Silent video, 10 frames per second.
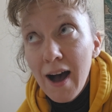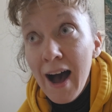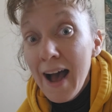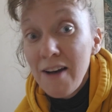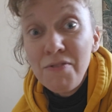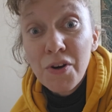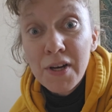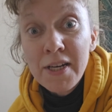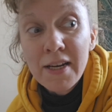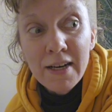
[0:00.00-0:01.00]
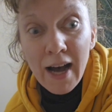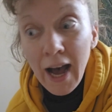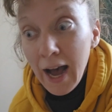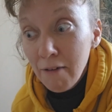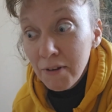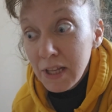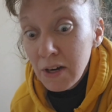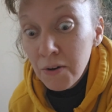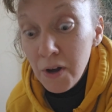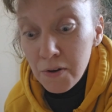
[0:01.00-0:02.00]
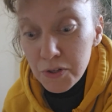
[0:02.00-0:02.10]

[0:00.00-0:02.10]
I have no idea. I really don't know.